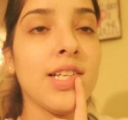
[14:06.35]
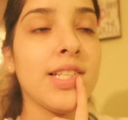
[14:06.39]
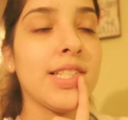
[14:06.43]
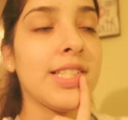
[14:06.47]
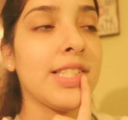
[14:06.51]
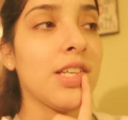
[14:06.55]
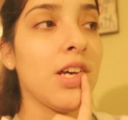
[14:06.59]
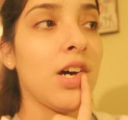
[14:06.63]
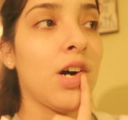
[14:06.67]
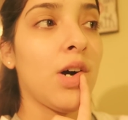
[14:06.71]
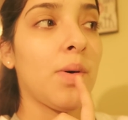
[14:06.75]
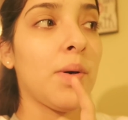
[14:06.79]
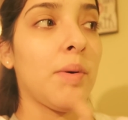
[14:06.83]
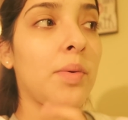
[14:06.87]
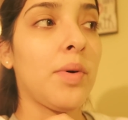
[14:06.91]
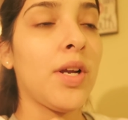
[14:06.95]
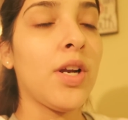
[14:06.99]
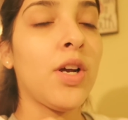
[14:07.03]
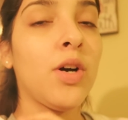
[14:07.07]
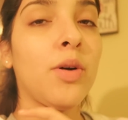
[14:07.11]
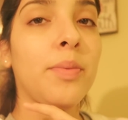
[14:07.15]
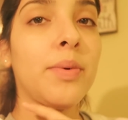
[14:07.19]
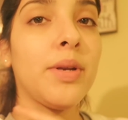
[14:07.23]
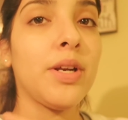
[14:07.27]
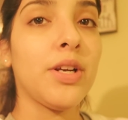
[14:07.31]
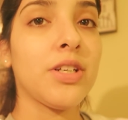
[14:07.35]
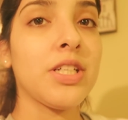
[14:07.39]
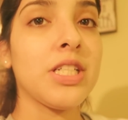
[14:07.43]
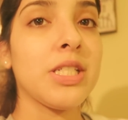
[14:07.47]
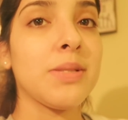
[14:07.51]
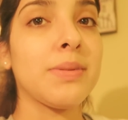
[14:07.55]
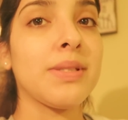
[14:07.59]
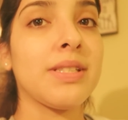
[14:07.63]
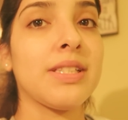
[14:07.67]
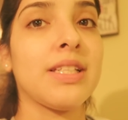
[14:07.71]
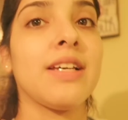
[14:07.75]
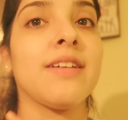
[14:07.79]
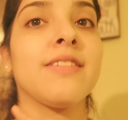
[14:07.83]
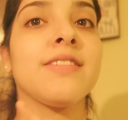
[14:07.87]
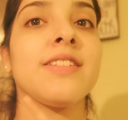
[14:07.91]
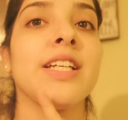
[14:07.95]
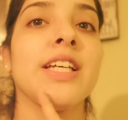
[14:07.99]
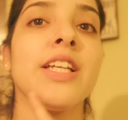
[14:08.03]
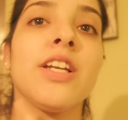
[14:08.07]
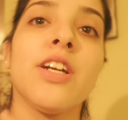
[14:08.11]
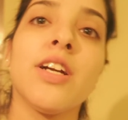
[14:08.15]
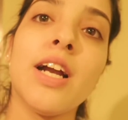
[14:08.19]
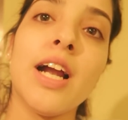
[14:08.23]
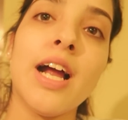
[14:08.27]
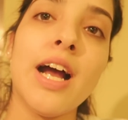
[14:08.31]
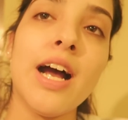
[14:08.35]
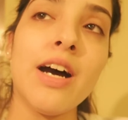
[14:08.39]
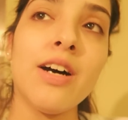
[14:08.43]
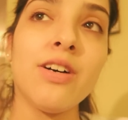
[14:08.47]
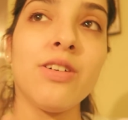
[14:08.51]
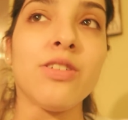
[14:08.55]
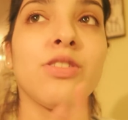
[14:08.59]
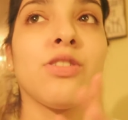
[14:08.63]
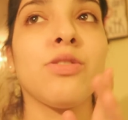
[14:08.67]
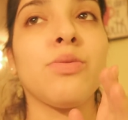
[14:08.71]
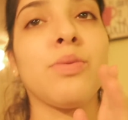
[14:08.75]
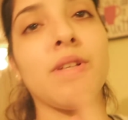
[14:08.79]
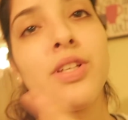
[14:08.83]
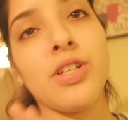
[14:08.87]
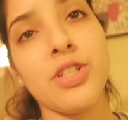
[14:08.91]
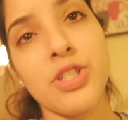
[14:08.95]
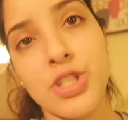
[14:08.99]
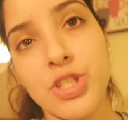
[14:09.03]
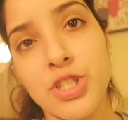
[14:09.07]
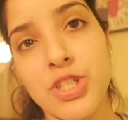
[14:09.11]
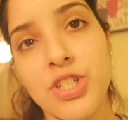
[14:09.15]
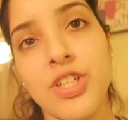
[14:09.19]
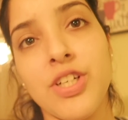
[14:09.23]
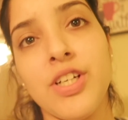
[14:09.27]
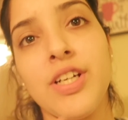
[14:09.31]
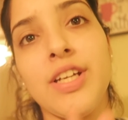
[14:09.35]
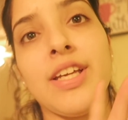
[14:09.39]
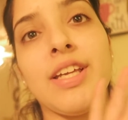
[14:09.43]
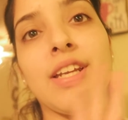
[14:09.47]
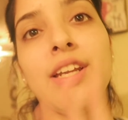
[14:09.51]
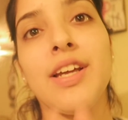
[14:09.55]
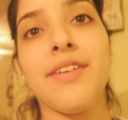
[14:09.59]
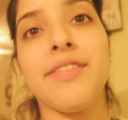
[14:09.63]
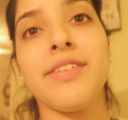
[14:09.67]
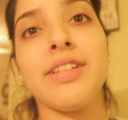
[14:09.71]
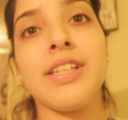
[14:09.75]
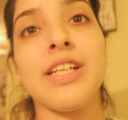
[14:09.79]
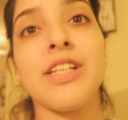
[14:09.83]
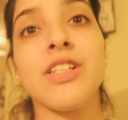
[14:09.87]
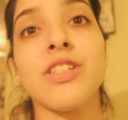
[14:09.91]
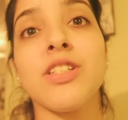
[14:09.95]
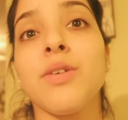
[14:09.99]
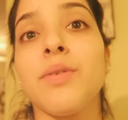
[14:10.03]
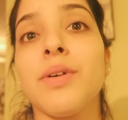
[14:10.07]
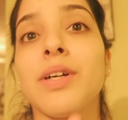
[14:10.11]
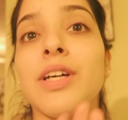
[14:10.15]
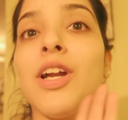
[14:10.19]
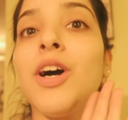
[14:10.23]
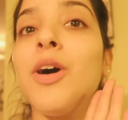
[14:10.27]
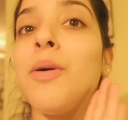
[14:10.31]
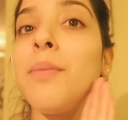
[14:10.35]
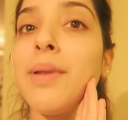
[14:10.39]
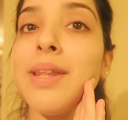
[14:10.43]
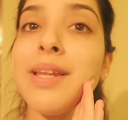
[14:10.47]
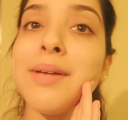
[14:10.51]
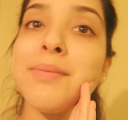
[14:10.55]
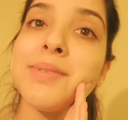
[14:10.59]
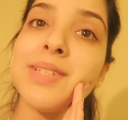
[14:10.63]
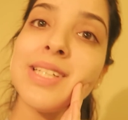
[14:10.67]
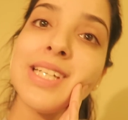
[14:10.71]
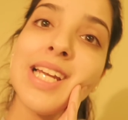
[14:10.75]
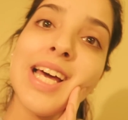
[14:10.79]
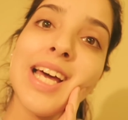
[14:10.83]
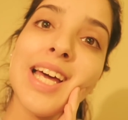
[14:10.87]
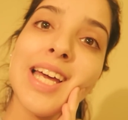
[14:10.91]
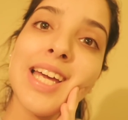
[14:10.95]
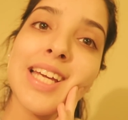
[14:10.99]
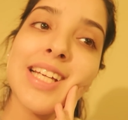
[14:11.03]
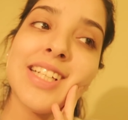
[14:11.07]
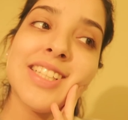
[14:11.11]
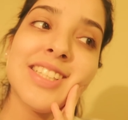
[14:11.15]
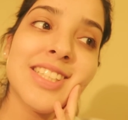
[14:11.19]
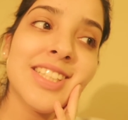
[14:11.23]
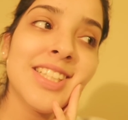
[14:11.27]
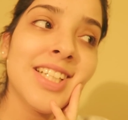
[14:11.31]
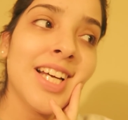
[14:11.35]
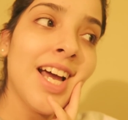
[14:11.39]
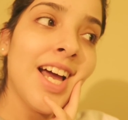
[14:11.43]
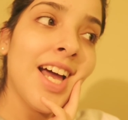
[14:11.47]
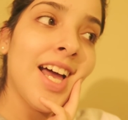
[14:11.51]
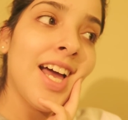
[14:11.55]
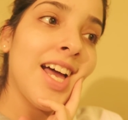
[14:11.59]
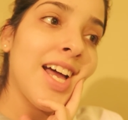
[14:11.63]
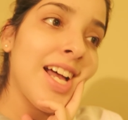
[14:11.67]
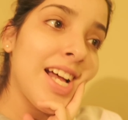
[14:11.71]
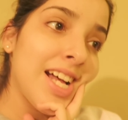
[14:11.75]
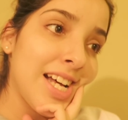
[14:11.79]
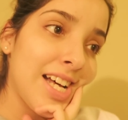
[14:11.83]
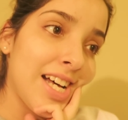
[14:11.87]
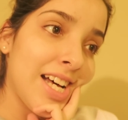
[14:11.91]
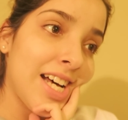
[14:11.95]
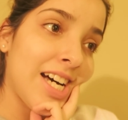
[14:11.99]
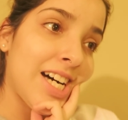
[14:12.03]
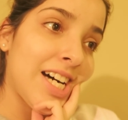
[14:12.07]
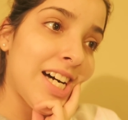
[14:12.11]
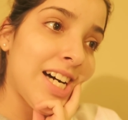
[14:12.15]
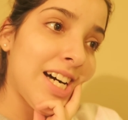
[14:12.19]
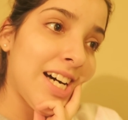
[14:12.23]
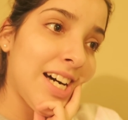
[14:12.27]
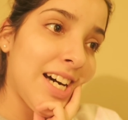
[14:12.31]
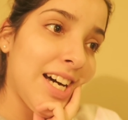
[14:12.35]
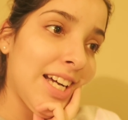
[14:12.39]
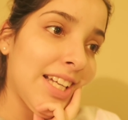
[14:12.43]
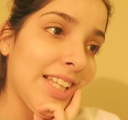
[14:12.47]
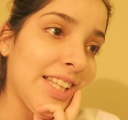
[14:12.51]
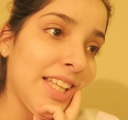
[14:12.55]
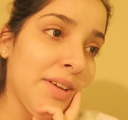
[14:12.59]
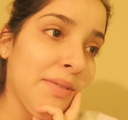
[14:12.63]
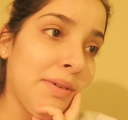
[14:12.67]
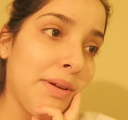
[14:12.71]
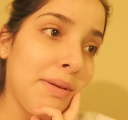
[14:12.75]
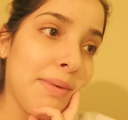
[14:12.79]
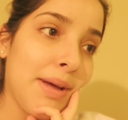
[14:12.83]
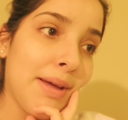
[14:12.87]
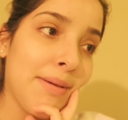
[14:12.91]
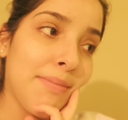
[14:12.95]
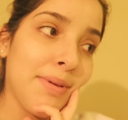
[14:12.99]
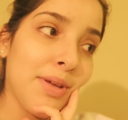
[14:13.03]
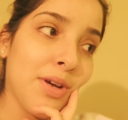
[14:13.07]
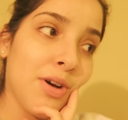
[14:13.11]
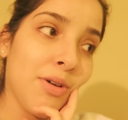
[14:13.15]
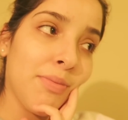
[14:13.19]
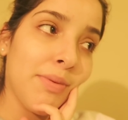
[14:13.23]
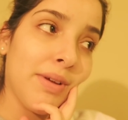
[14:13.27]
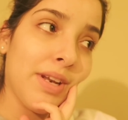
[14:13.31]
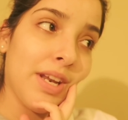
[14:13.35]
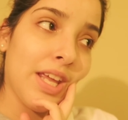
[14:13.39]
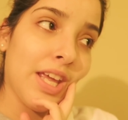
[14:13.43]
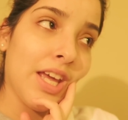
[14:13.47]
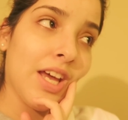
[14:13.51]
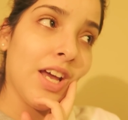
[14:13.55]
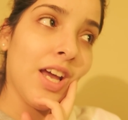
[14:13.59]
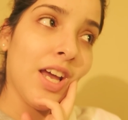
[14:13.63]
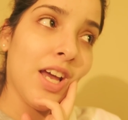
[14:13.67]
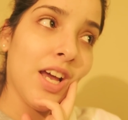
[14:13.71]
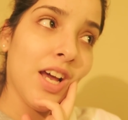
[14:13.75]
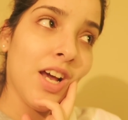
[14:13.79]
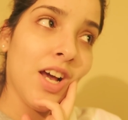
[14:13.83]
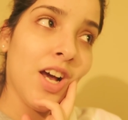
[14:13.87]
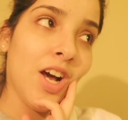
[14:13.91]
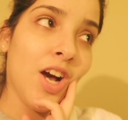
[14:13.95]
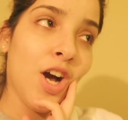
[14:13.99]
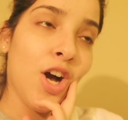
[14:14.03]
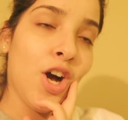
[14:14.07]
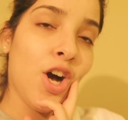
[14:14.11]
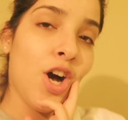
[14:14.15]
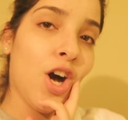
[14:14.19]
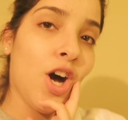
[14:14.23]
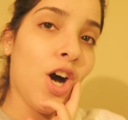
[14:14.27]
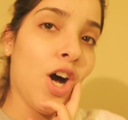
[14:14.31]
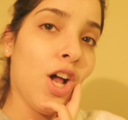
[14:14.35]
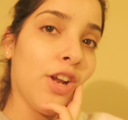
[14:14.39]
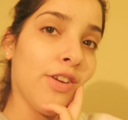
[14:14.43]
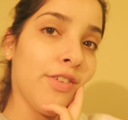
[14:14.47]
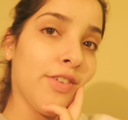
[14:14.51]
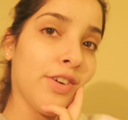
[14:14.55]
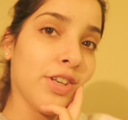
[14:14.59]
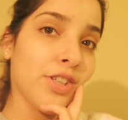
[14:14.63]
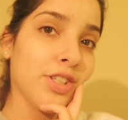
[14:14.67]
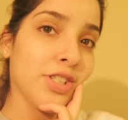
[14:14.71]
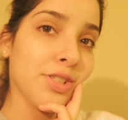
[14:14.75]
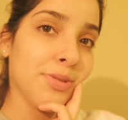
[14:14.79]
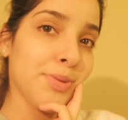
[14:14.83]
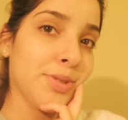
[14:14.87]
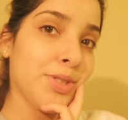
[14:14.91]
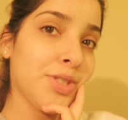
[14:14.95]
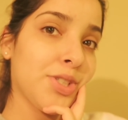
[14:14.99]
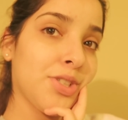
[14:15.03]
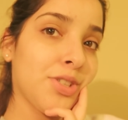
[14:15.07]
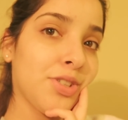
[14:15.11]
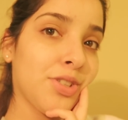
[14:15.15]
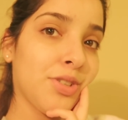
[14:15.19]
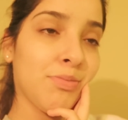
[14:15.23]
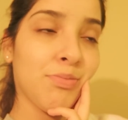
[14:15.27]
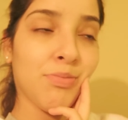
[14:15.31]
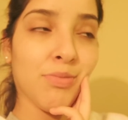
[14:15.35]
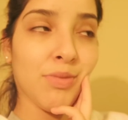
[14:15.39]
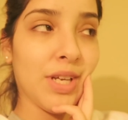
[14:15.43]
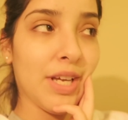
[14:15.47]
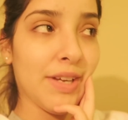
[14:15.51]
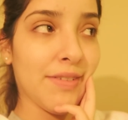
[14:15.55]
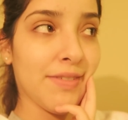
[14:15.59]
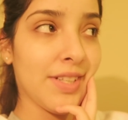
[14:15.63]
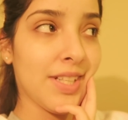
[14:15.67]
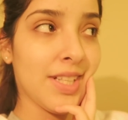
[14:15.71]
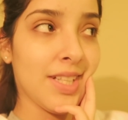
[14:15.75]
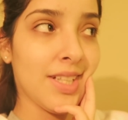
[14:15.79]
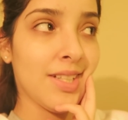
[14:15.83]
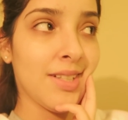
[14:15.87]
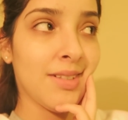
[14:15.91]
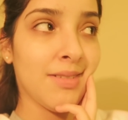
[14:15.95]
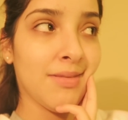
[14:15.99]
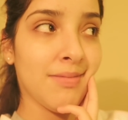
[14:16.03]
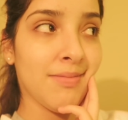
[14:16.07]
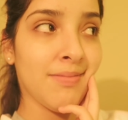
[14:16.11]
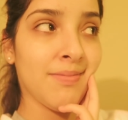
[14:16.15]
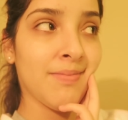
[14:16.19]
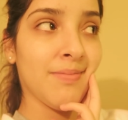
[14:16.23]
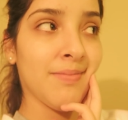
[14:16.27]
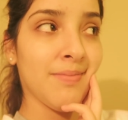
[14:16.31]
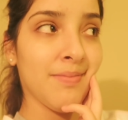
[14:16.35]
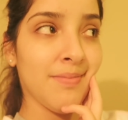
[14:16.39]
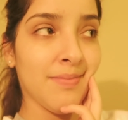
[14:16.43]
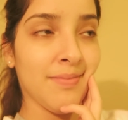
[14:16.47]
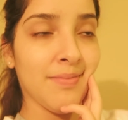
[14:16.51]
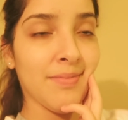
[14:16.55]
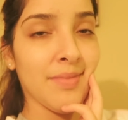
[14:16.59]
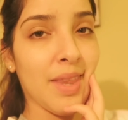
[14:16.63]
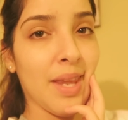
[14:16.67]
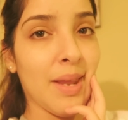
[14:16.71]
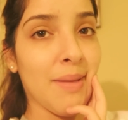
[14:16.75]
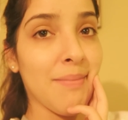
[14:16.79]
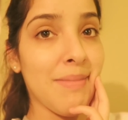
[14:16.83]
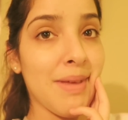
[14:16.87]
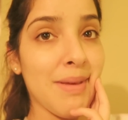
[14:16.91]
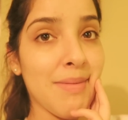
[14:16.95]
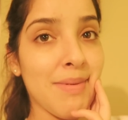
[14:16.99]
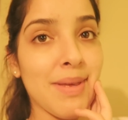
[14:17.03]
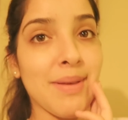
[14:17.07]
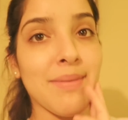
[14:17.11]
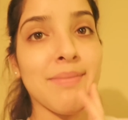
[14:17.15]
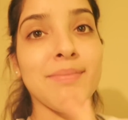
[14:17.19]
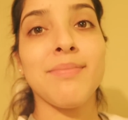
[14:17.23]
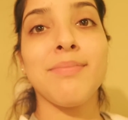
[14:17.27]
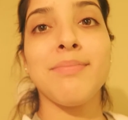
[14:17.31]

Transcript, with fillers: So we want to open our Christmas gifts in our house with our tree and everything. So we're going to open them tonight. Uh, I think we might be opening all of our Christmas gifts. Maybe.